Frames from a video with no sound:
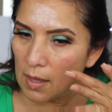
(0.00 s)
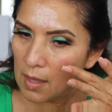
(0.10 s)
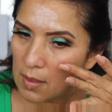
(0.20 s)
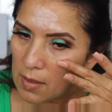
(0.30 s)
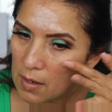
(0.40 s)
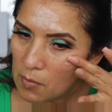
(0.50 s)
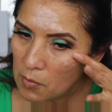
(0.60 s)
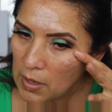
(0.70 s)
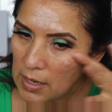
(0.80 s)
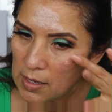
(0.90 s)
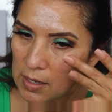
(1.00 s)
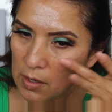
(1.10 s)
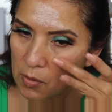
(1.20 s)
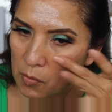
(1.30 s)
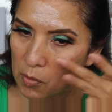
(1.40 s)
And then right
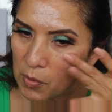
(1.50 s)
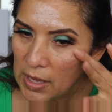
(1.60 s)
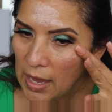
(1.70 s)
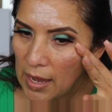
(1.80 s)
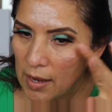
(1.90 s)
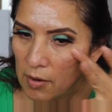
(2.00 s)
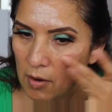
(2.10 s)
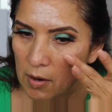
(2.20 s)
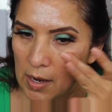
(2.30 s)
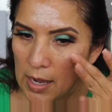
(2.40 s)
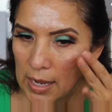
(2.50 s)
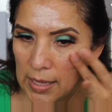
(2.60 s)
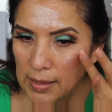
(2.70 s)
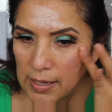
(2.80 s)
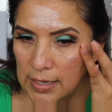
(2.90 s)
here where we add our
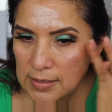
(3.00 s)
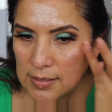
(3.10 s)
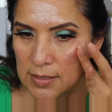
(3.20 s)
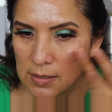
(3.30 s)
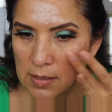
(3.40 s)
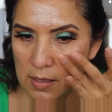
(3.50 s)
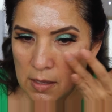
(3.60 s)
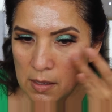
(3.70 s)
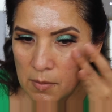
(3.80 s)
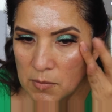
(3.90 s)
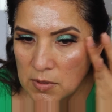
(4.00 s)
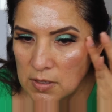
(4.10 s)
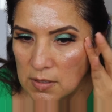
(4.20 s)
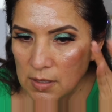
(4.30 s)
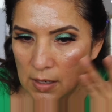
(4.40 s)
highlight,
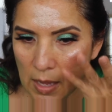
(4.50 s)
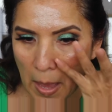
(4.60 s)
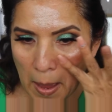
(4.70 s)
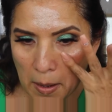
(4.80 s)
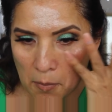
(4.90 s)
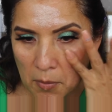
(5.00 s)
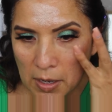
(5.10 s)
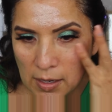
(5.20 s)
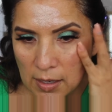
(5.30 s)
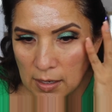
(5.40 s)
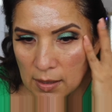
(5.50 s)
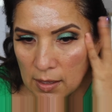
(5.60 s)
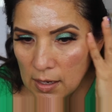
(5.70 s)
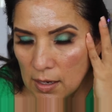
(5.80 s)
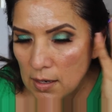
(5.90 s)
just gonna add it right in
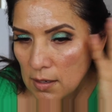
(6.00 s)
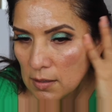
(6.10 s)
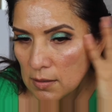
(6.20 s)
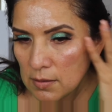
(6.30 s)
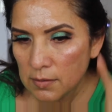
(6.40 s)
there